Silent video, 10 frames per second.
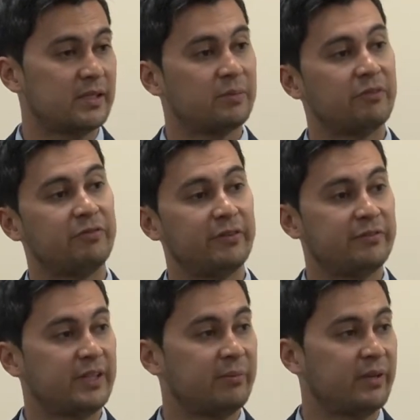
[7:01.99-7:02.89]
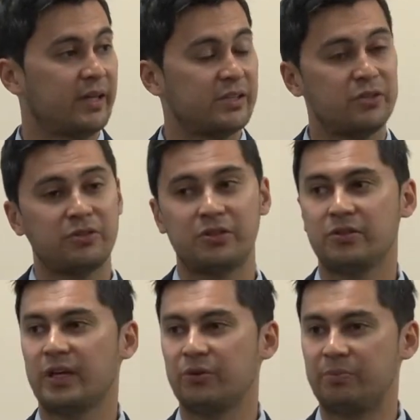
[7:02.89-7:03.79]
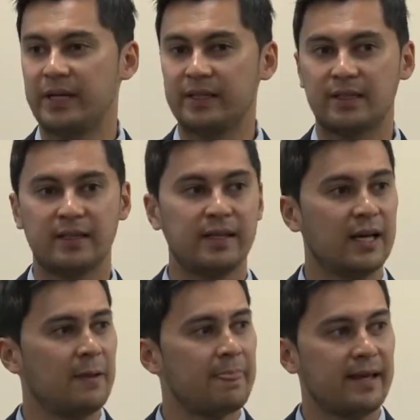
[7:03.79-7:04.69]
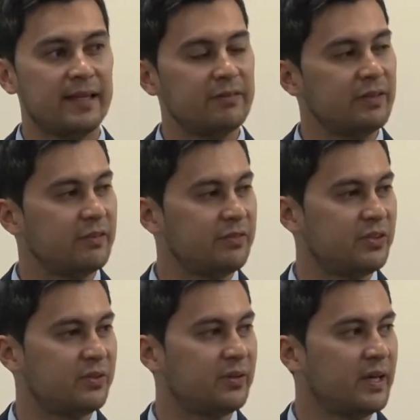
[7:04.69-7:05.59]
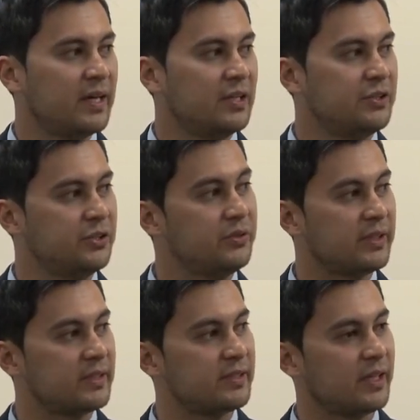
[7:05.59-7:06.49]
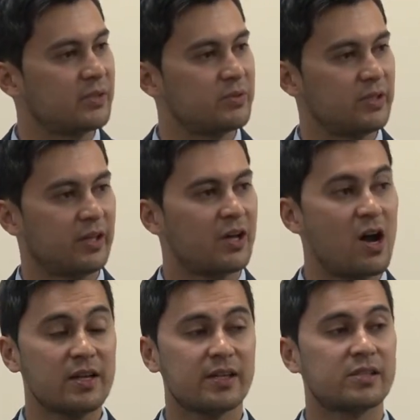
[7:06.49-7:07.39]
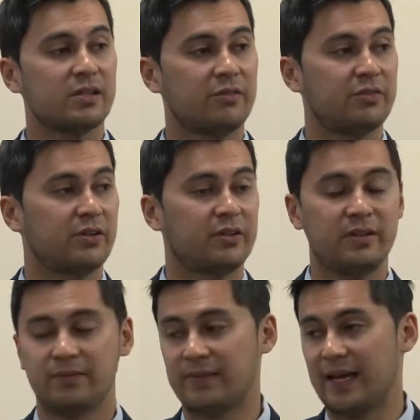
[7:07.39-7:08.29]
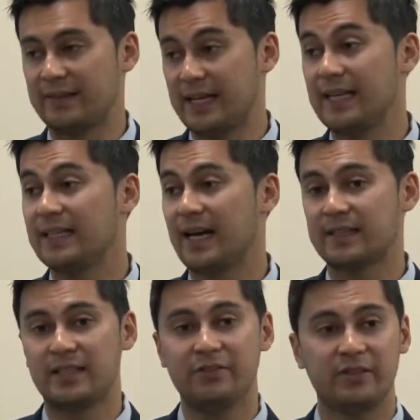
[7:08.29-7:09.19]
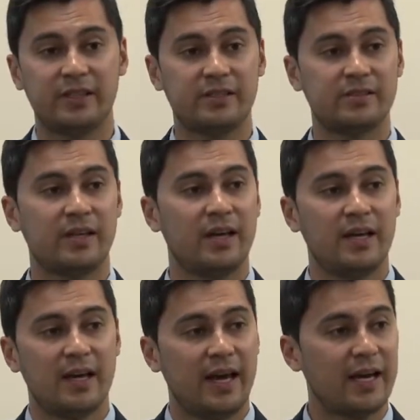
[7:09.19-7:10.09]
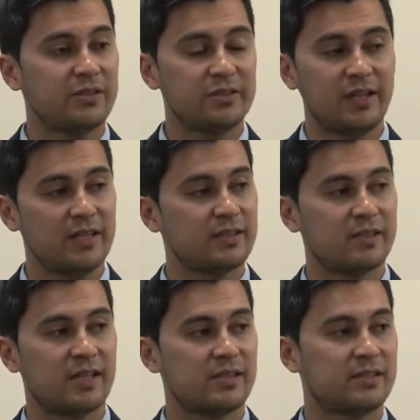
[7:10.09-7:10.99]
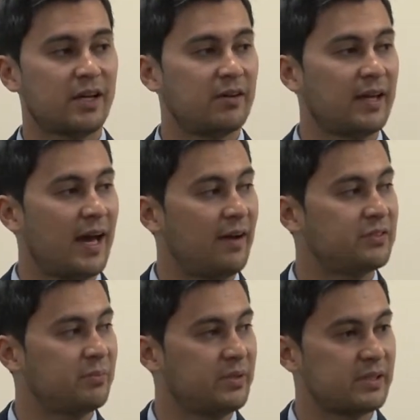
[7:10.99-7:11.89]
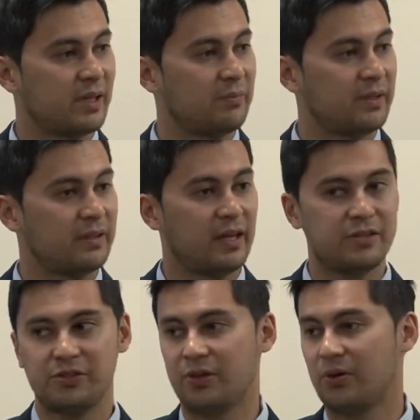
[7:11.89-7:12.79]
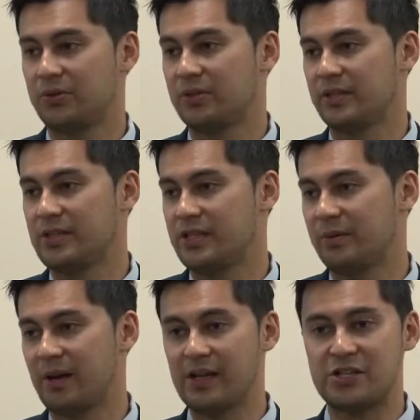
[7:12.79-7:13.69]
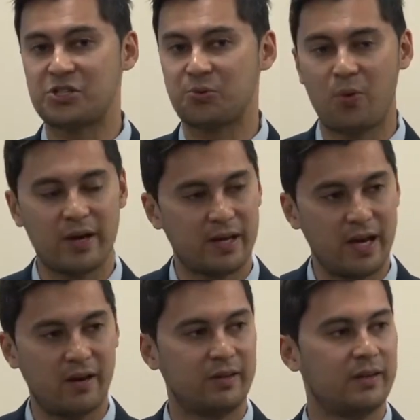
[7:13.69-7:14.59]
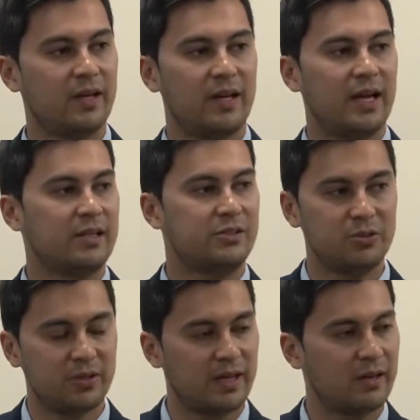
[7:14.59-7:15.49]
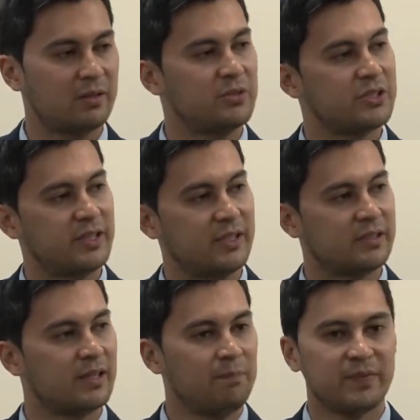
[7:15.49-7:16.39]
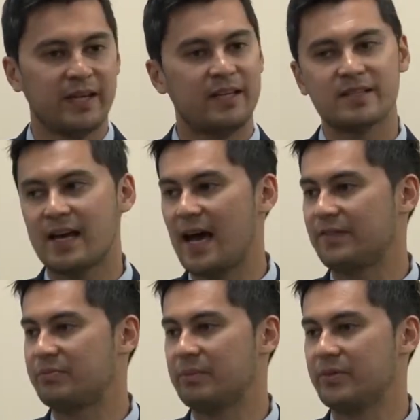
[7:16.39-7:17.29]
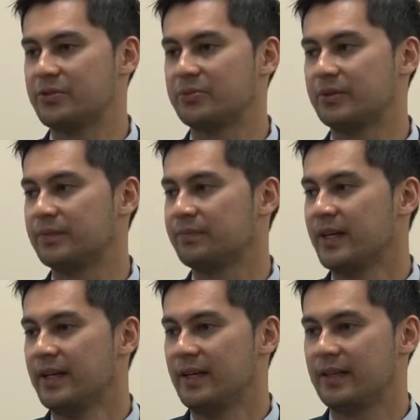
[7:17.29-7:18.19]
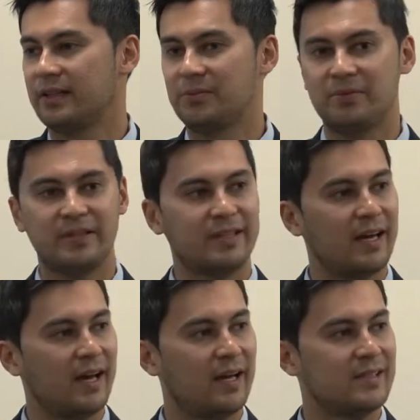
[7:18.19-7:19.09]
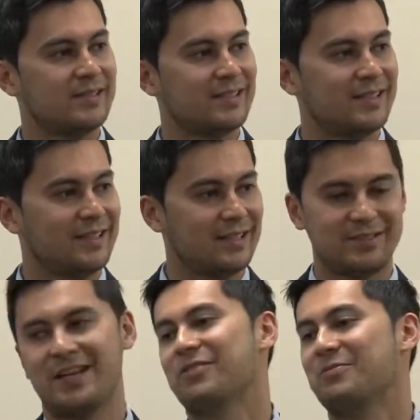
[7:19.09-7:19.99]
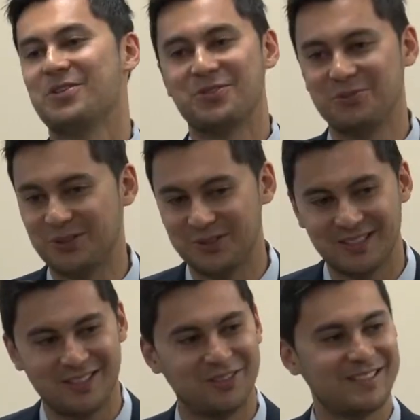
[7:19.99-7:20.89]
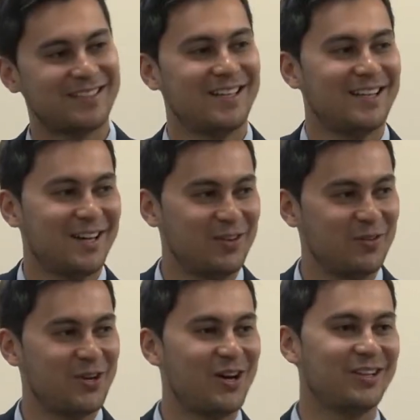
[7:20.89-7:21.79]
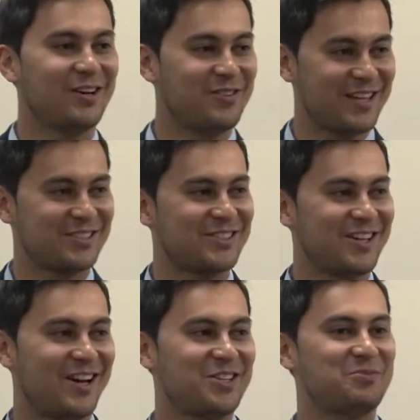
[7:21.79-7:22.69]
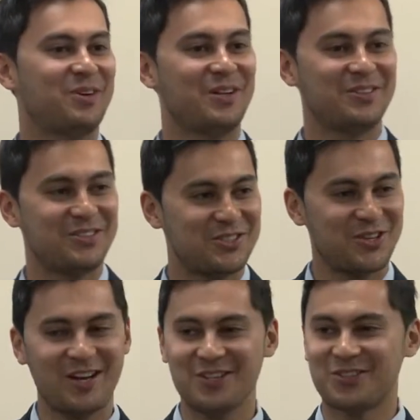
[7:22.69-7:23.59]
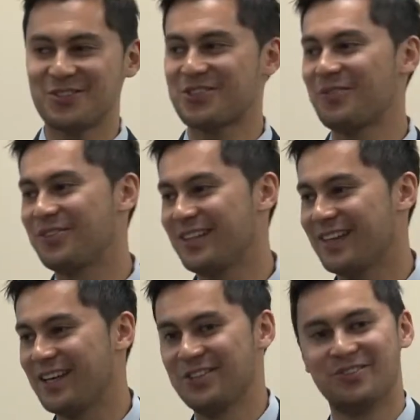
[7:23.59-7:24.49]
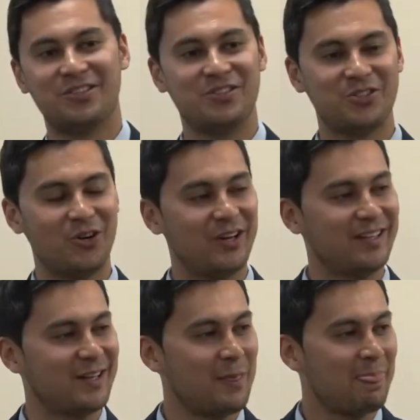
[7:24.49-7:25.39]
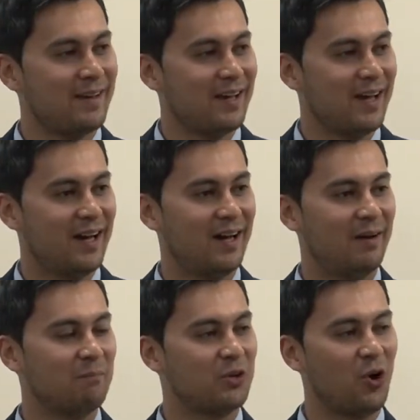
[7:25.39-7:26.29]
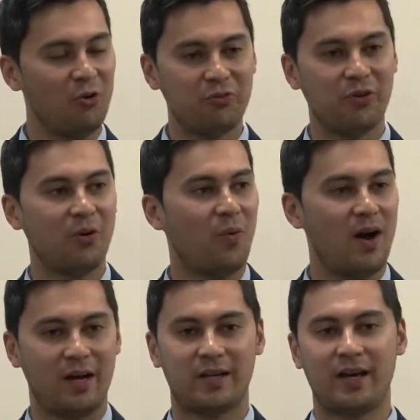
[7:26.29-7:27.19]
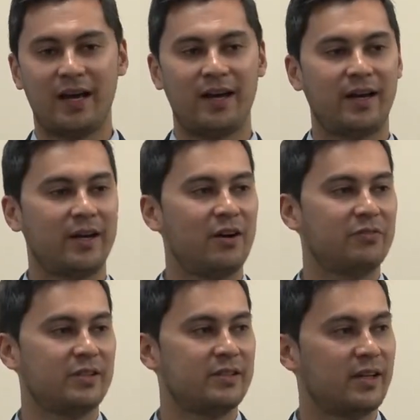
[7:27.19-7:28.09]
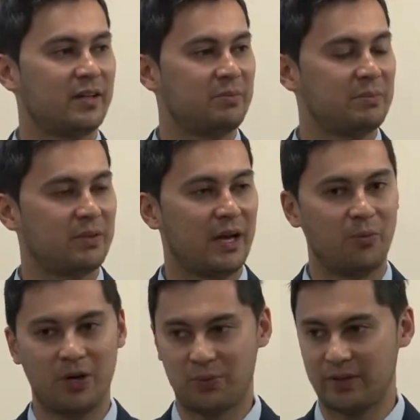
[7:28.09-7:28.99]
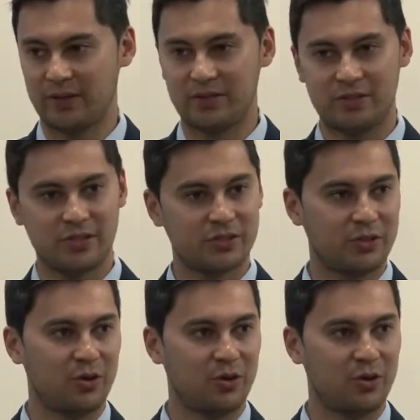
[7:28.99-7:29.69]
up to 15 minutes, and you can do that repeatedly, and even if you do these things within the context of your daily activities, exercise doesn't necessarily have to be something that you go to the gym and sweat it out and duke it out on the machines. It doesn't have to be miserable. It could be as it's never miserable, really. I mean, we all love exercise, but try to do something that you enjoy. Go for a walk. I often tell the people I work with to just